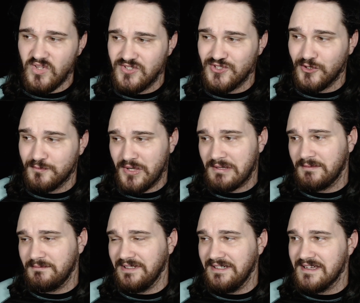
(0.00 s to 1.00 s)
So it
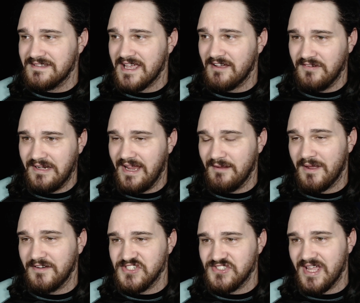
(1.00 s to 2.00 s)
probably does have a name.
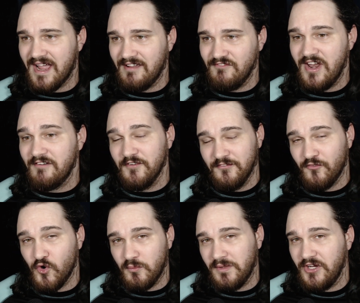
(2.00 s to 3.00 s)
I just I've never
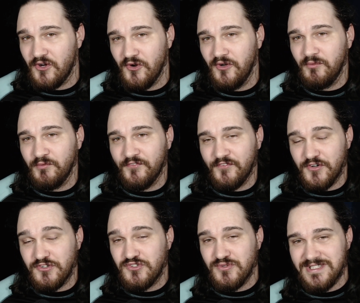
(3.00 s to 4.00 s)
formally heard it
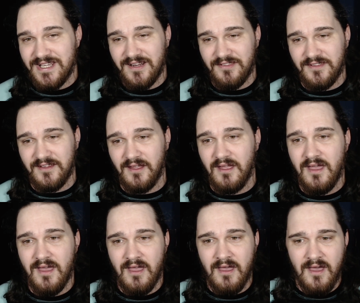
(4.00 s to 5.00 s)
referred to as anything.
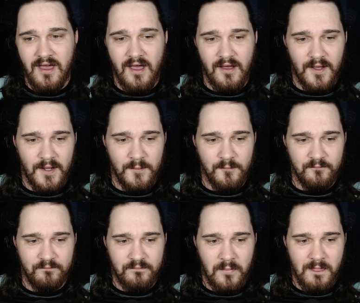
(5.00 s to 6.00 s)

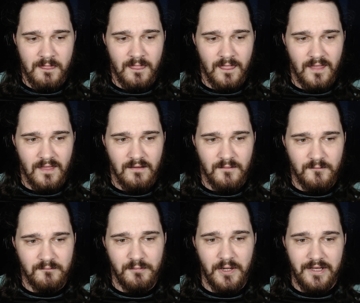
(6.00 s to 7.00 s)
Um,
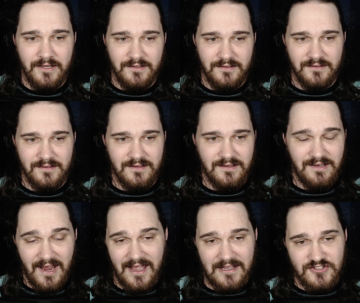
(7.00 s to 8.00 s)
but
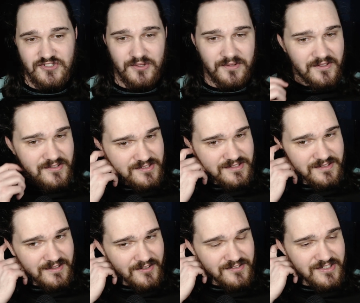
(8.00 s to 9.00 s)
yeah, so there's
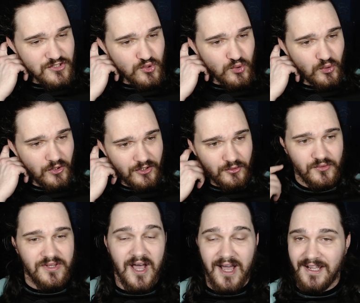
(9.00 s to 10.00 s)
there's these cool little
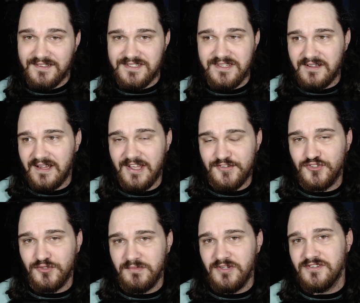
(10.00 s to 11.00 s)
nods to
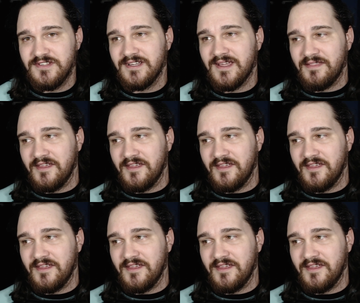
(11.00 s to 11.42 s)
classical music.